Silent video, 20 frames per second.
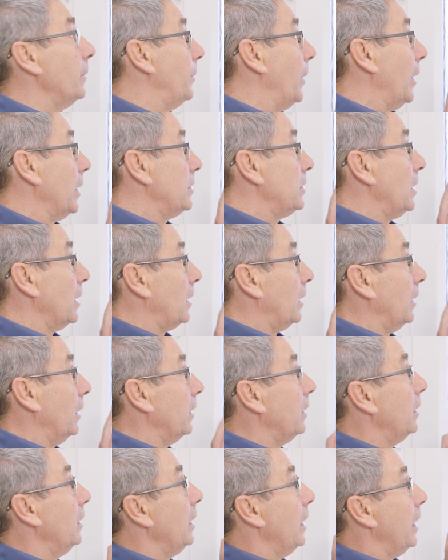
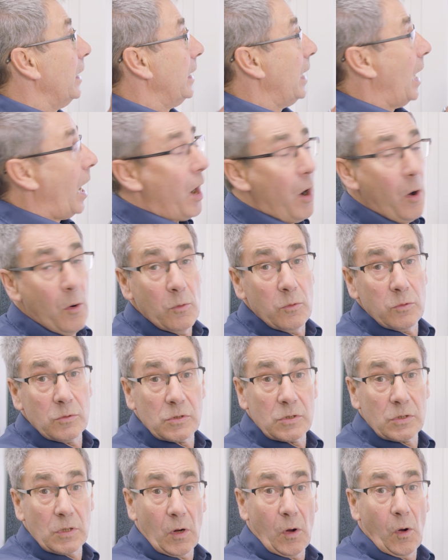Basically, it
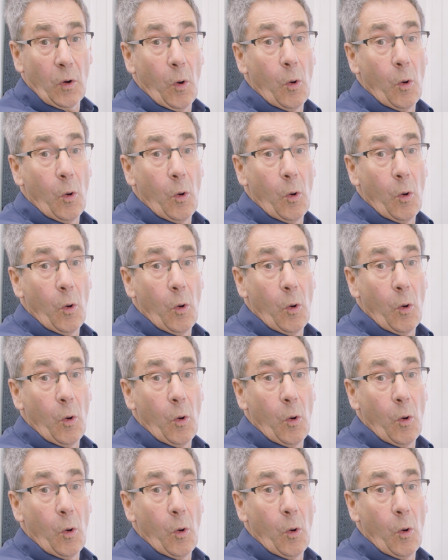holds